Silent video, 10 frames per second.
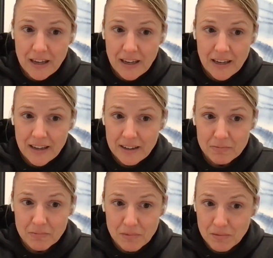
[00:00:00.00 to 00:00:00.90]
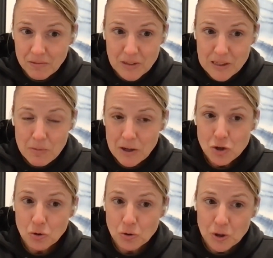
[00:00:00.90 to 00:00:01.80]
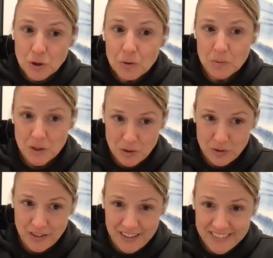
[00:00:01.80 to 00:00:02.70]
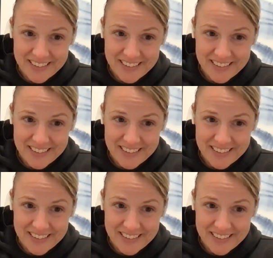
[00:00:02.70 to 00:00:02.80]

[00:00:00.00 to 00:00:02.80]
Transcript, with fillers: a special tube to do that.